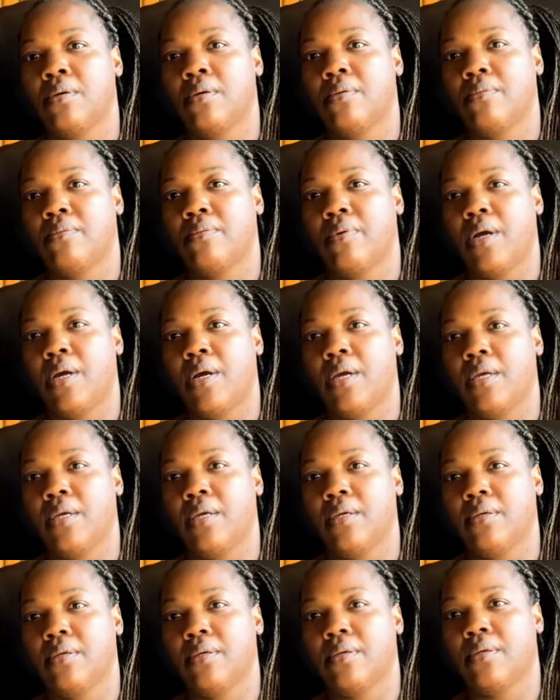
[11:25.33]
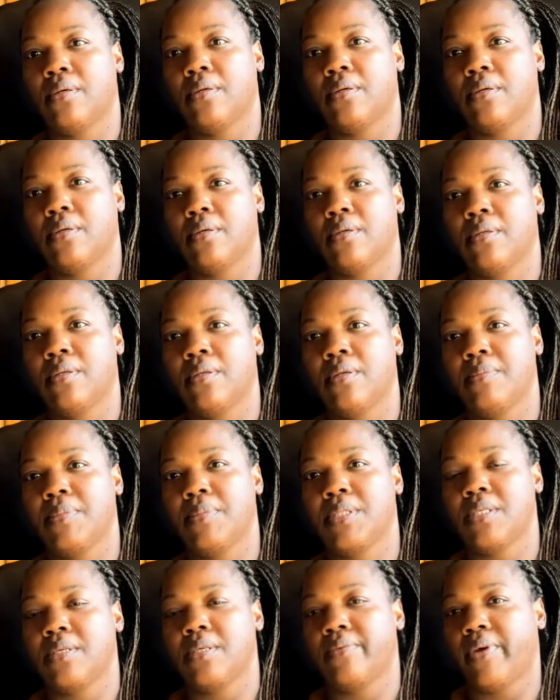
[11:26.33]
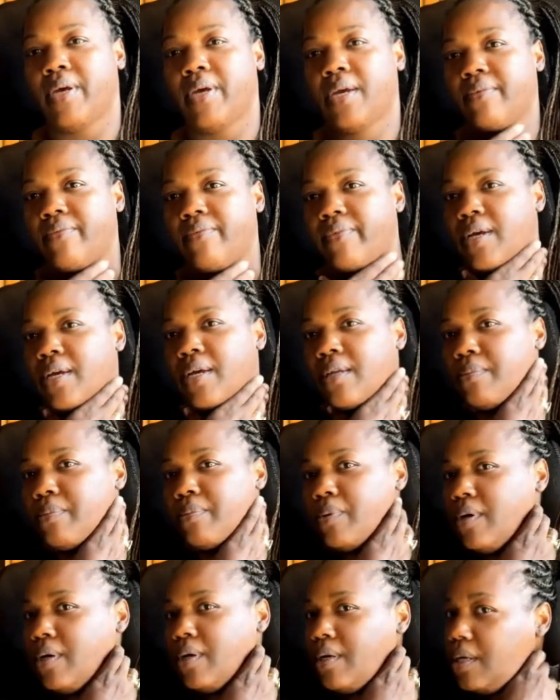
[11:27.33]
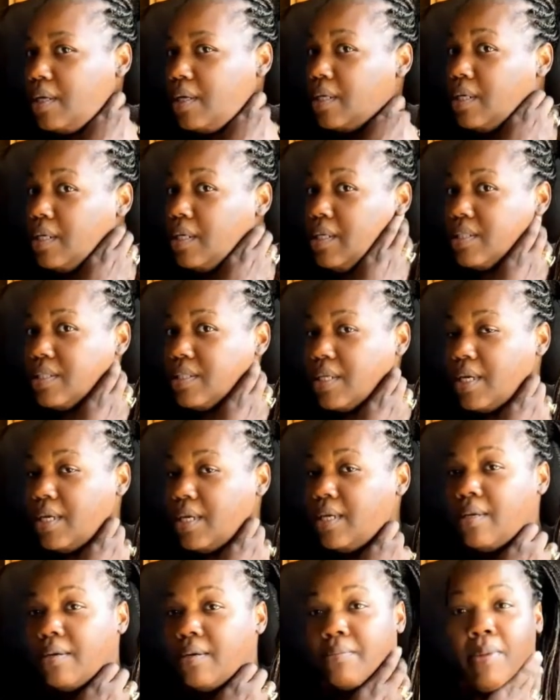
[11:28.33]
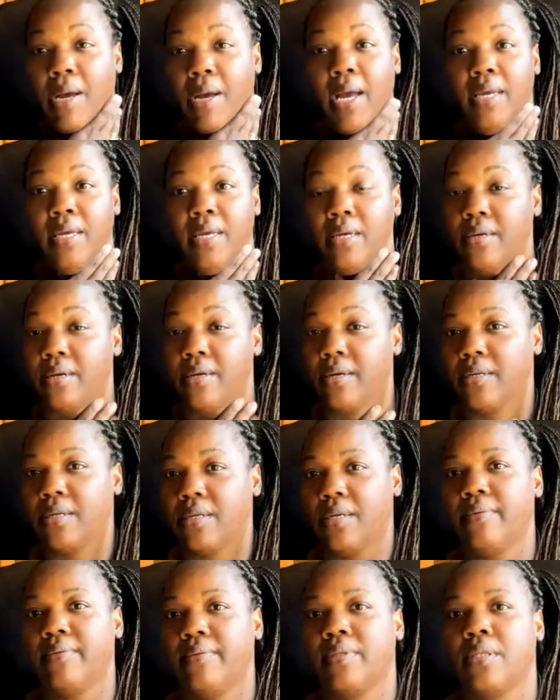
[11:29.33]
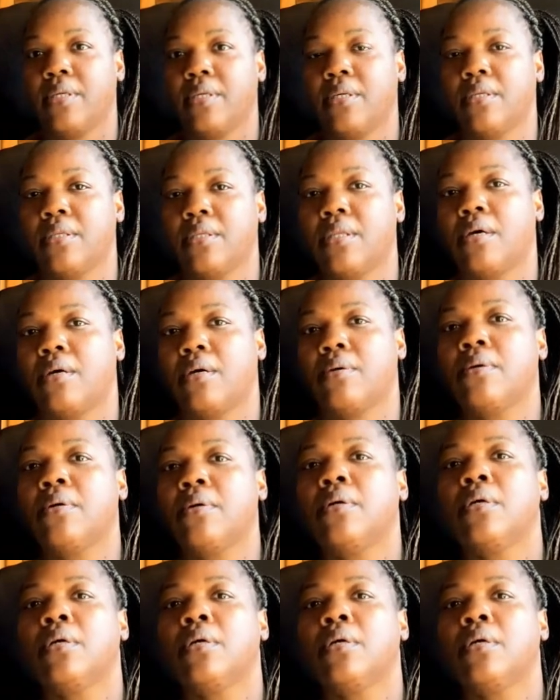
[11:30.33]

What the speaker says: Right. Let me see if I can find a part. He did say he admired her and everything, though.